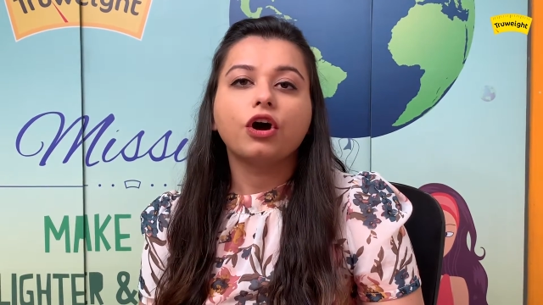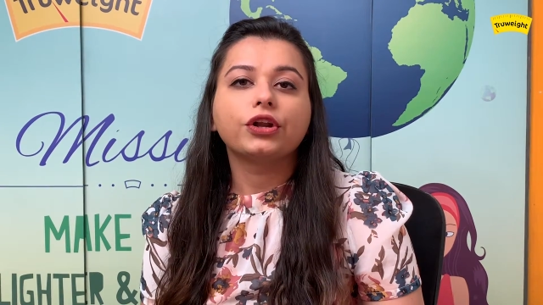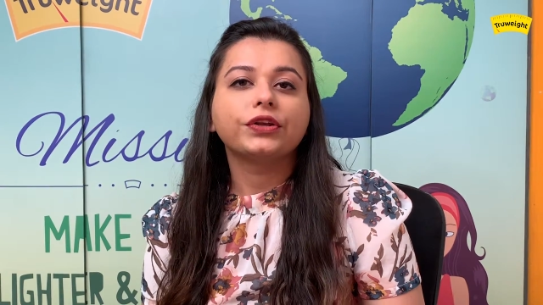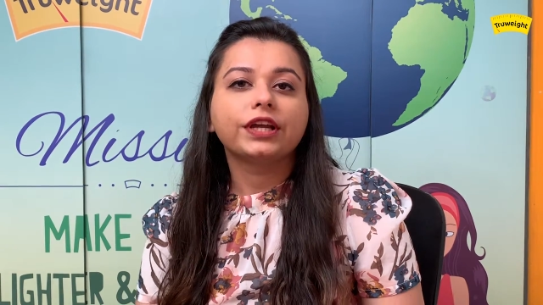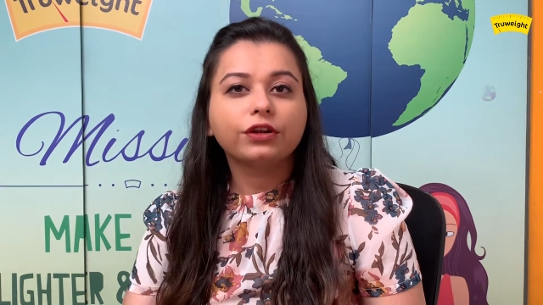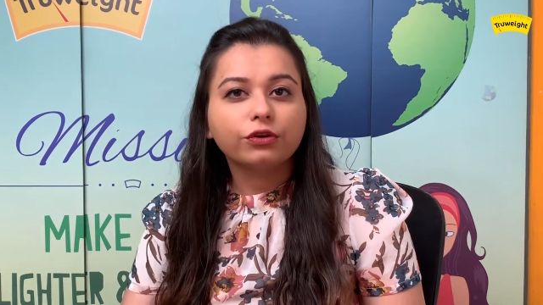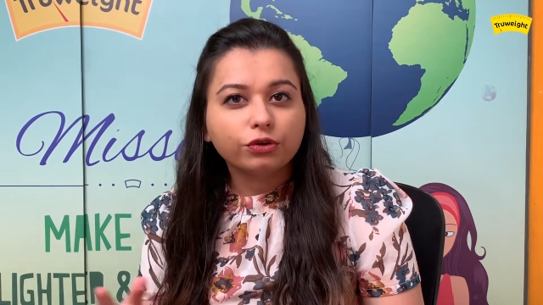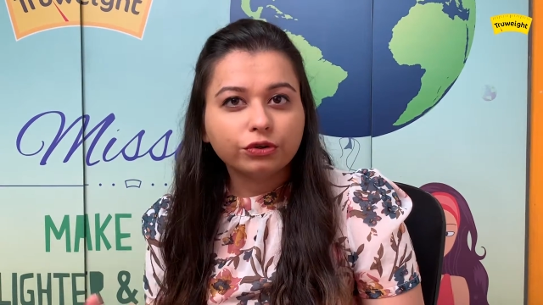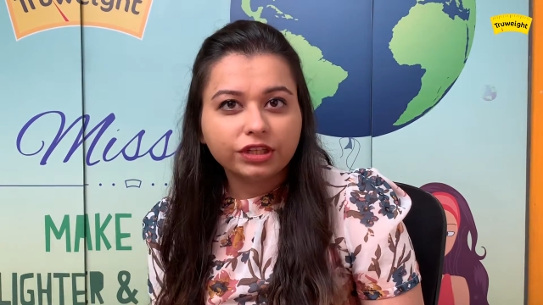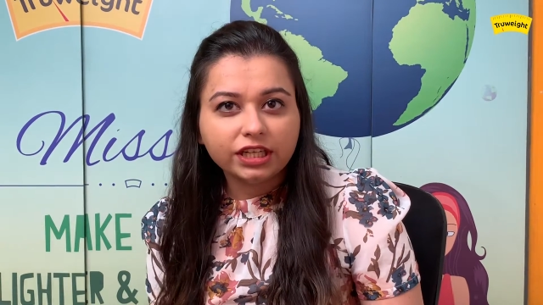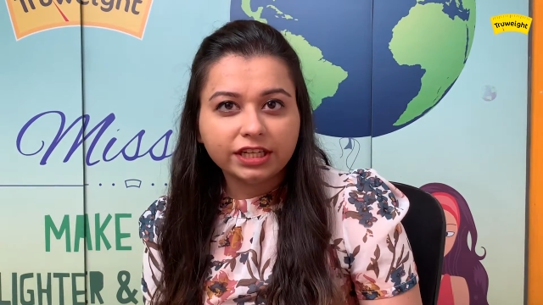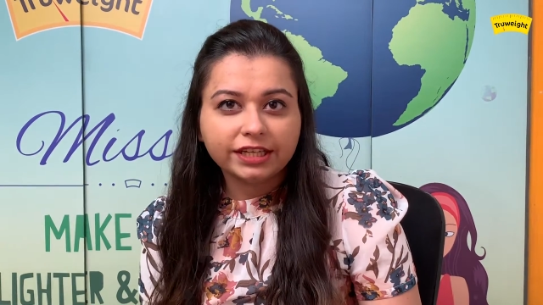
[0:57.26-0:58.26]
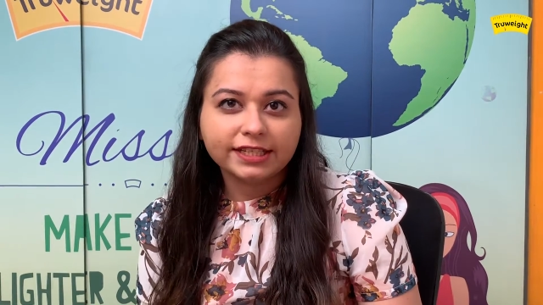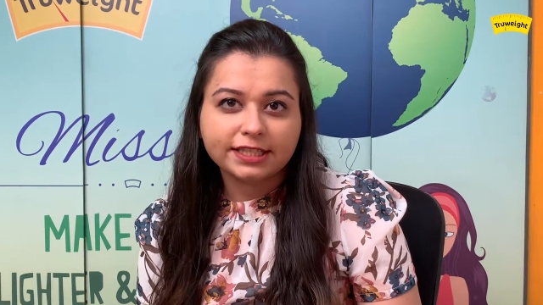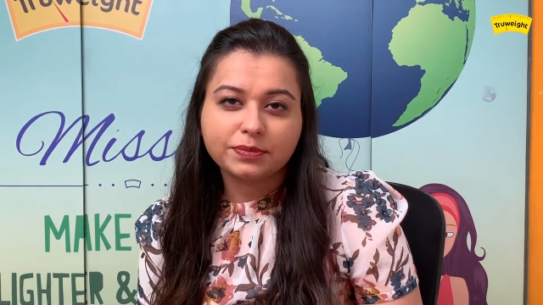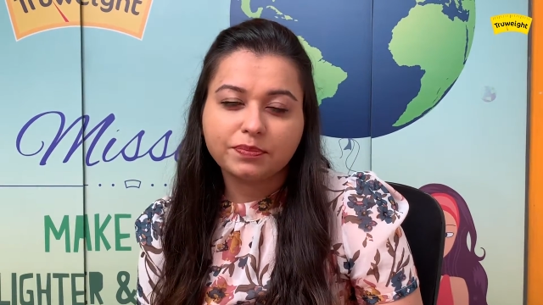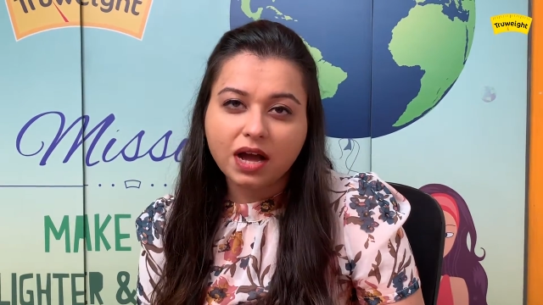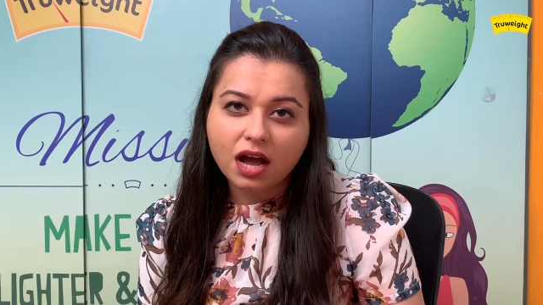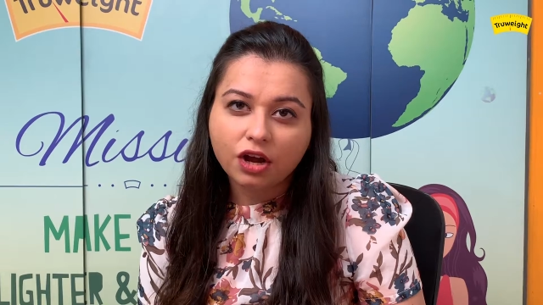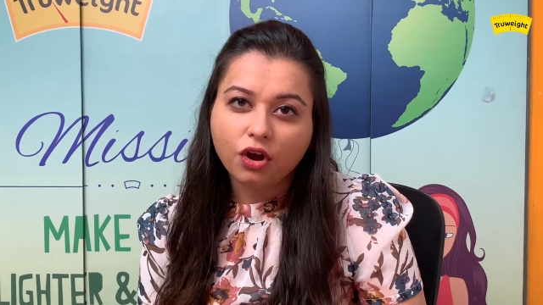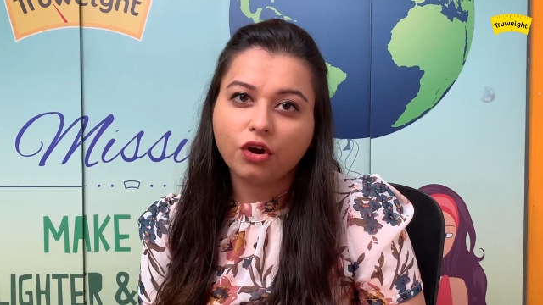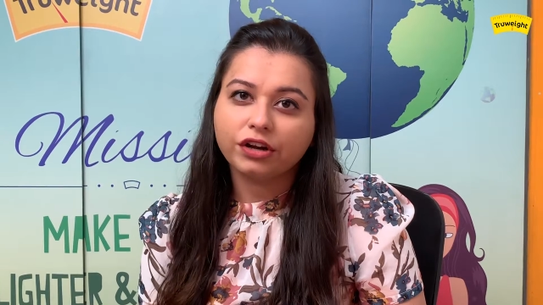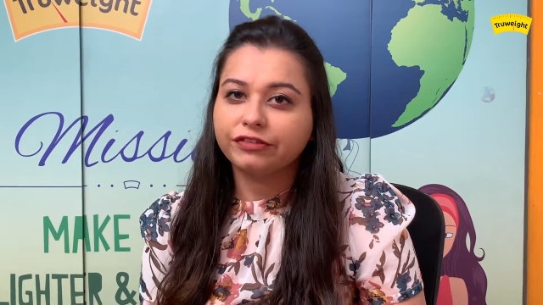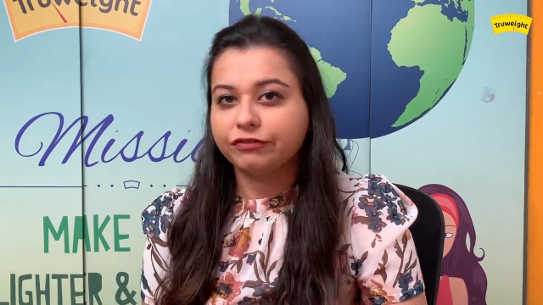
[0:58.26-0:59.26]
or you can go to the nearest park
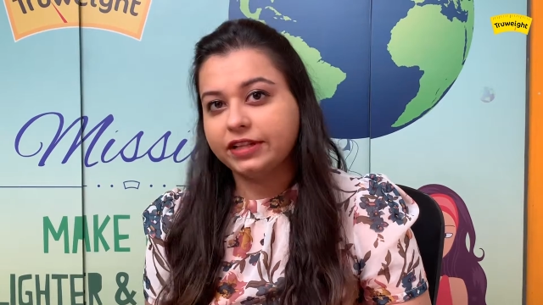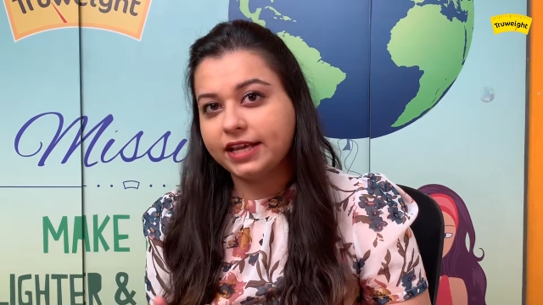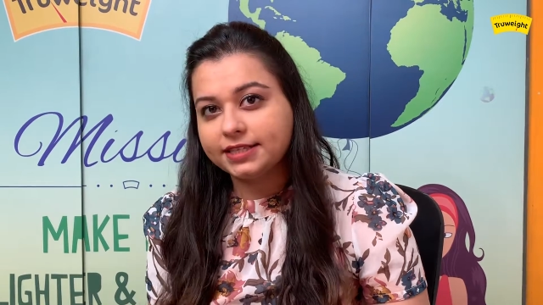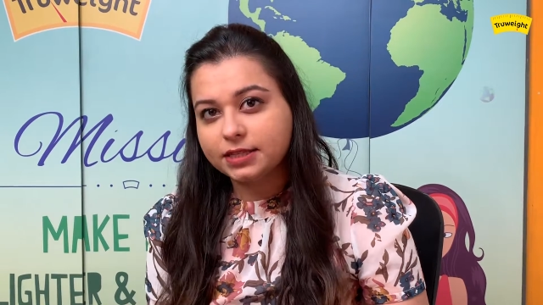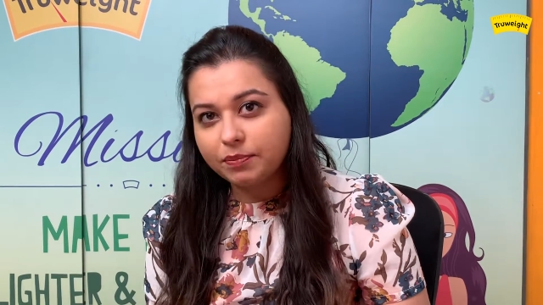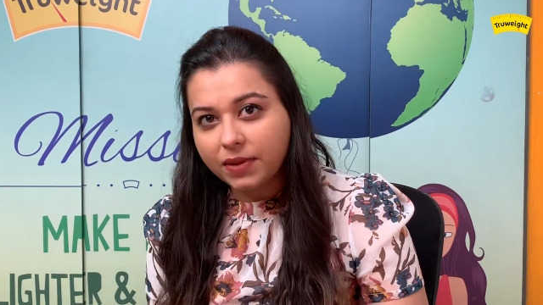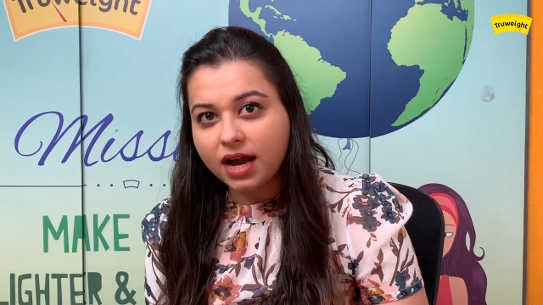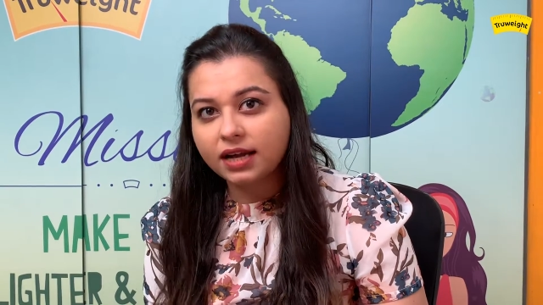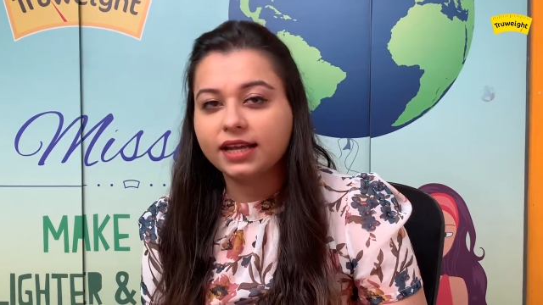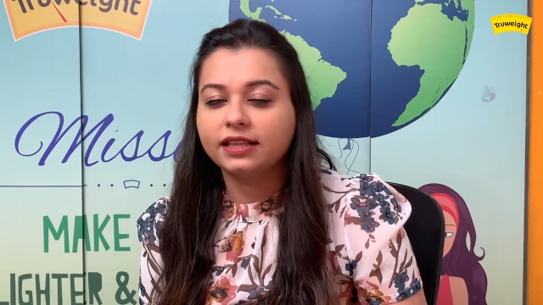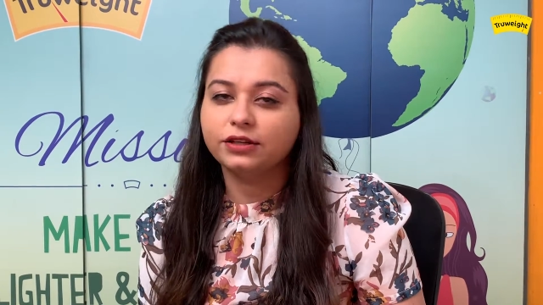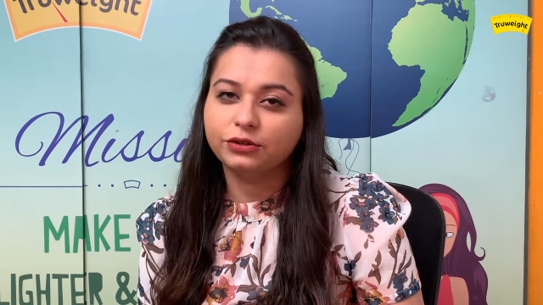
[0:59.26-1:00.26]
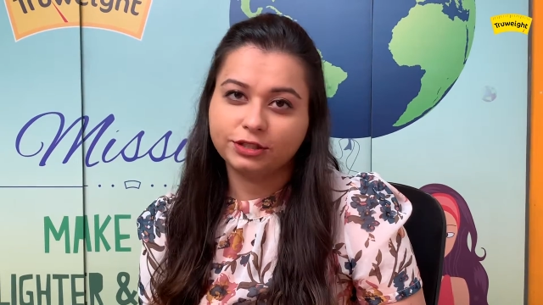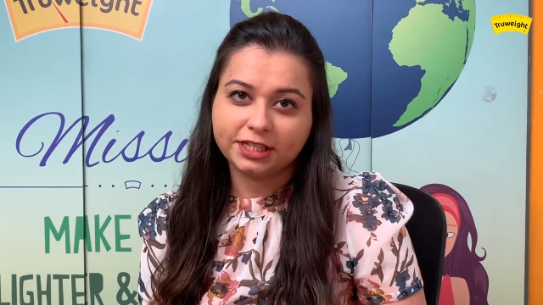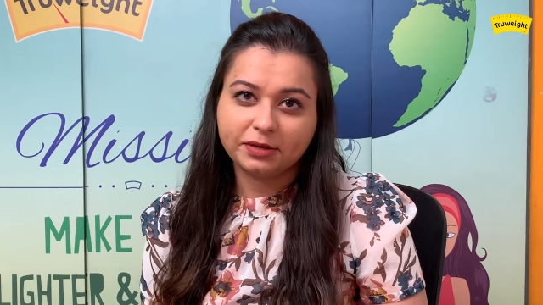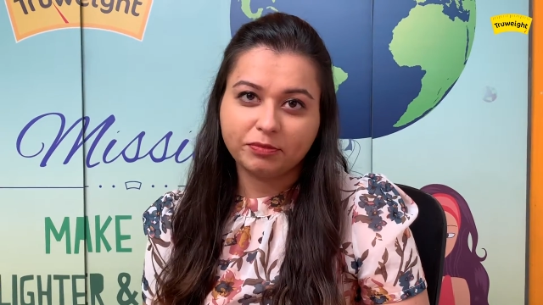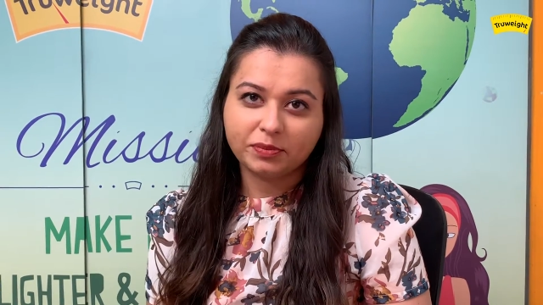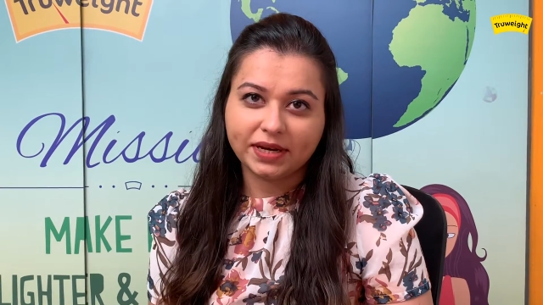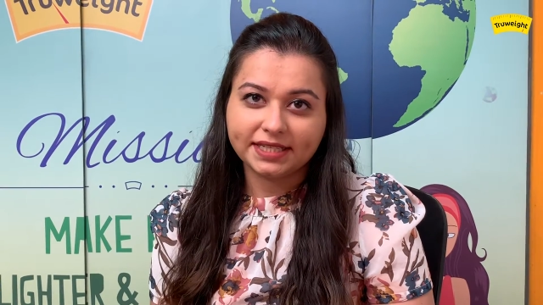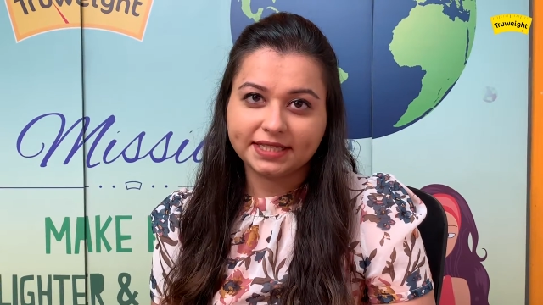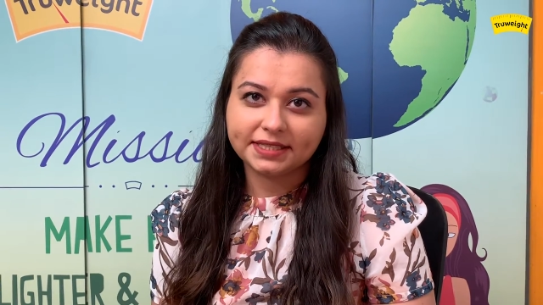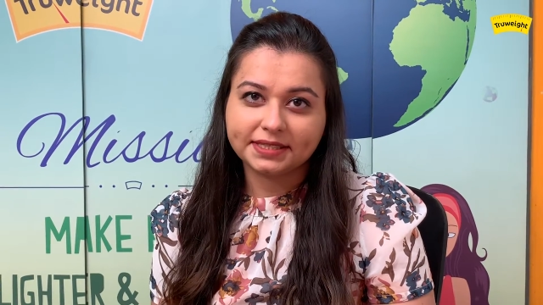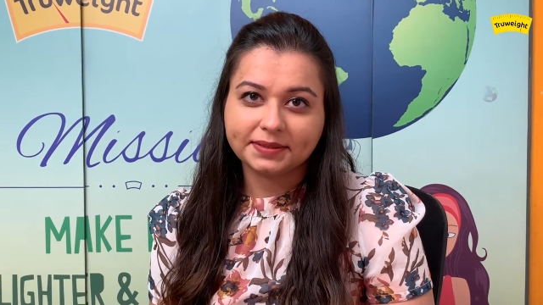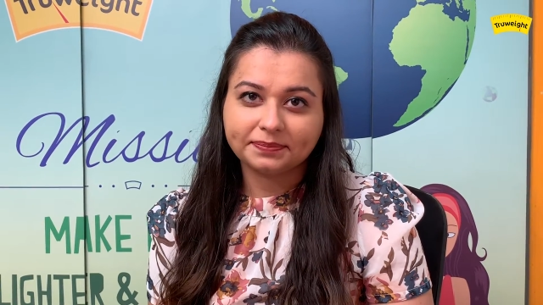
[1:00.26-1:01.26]
or if there is a park in the hotel
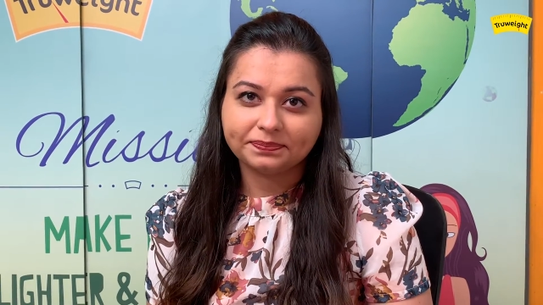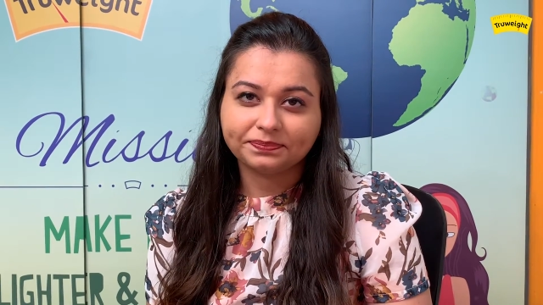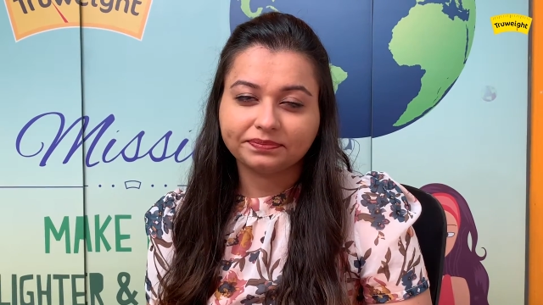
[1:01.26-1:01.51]
premises.